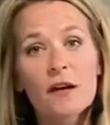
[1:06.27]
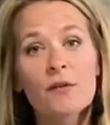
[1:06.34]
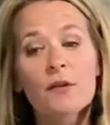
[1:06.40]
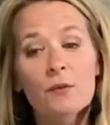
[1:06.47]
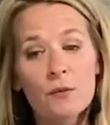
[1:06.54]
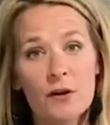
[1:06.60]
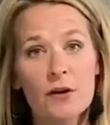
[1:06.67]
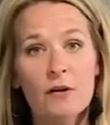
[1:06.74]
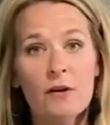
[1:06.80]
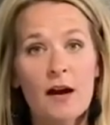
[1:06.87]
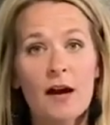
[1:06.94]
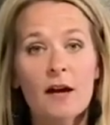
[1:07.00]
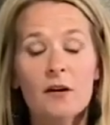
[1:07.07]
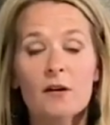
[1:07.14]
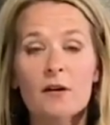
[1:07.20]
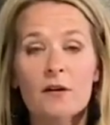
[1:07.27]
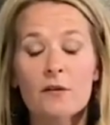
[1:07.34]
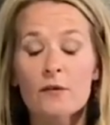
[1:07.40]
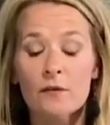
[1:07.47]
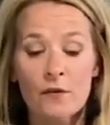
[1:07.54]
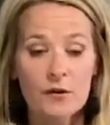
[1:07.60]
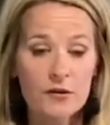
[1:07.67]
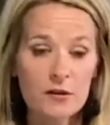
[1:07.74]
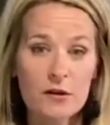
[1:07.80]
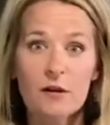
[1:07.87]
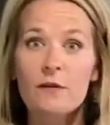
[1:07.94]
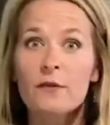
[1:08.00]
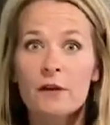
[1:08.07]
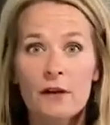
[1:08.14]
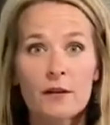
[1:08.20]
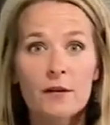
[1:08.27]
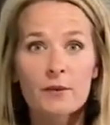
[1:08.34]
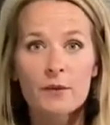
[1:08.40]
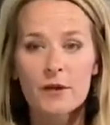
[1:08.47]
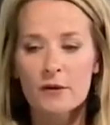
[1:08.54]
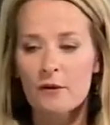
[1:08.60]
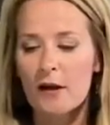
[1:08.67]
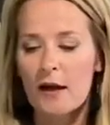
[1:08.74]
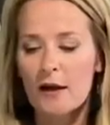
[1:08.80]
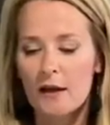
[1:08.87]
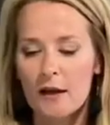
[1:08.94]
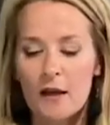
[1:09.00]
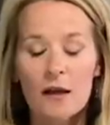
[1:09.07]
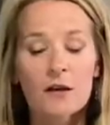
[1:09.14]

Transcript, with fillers: the rickrack are first off, you need the rickrack.